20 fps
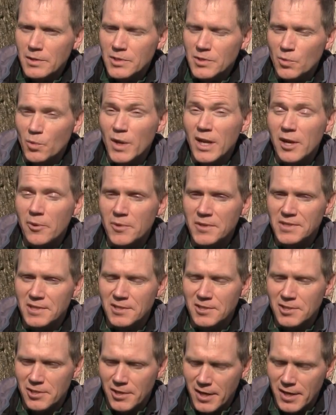So when I was
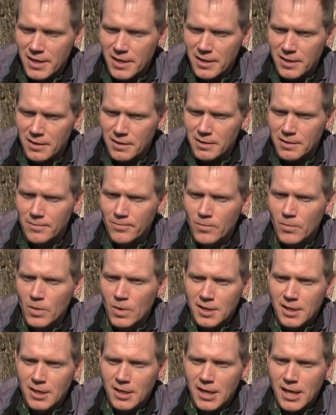in training,
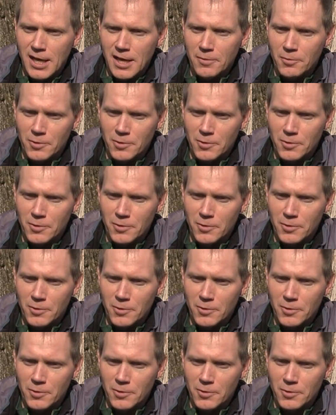I